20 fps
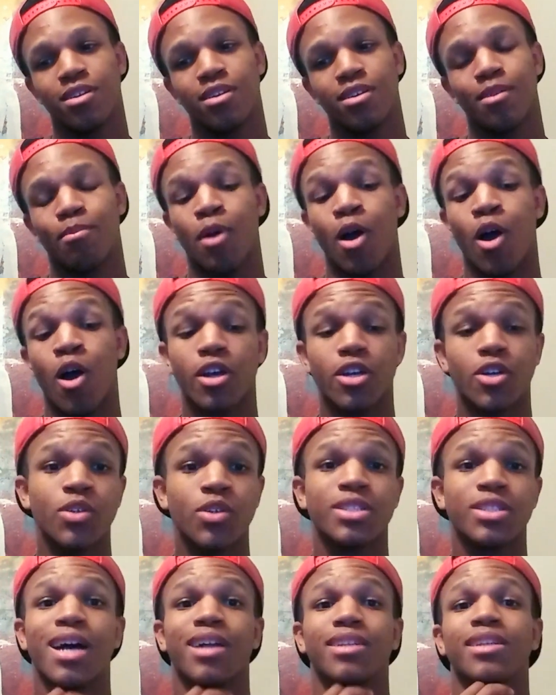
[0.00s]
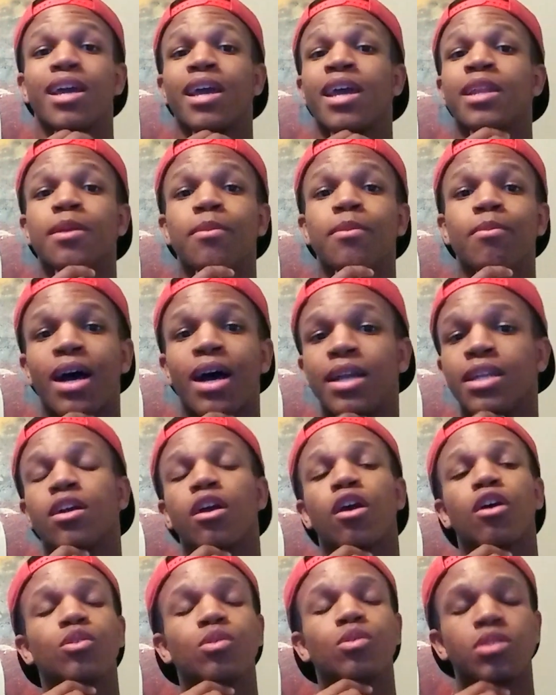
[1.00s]
my heart goes out to anybody,
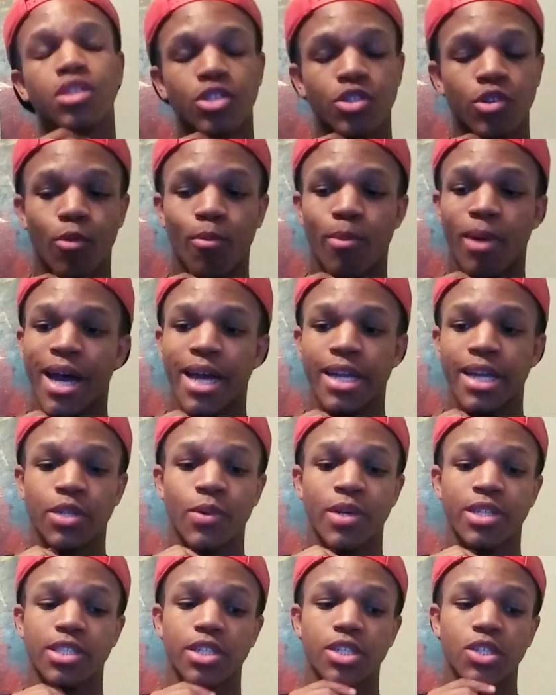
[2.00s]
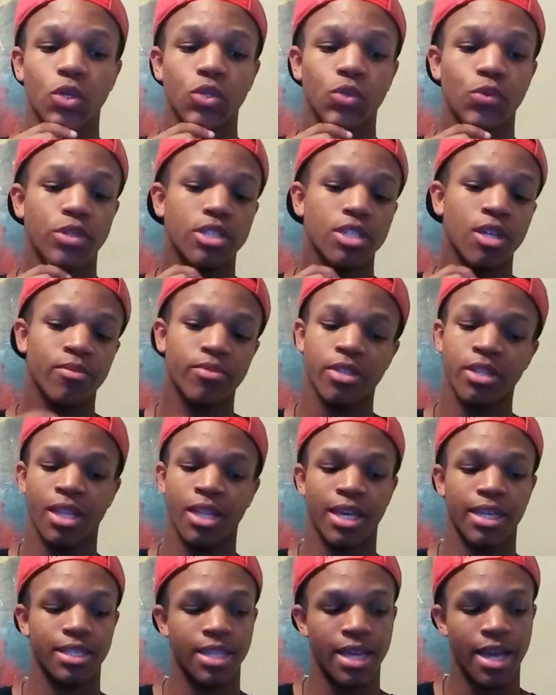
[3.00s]
including Joe Biden, who has to go through something
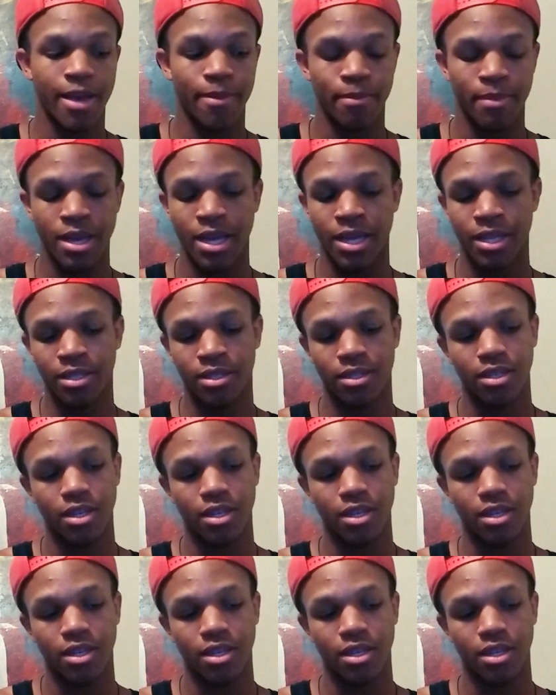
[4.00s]
like that, man.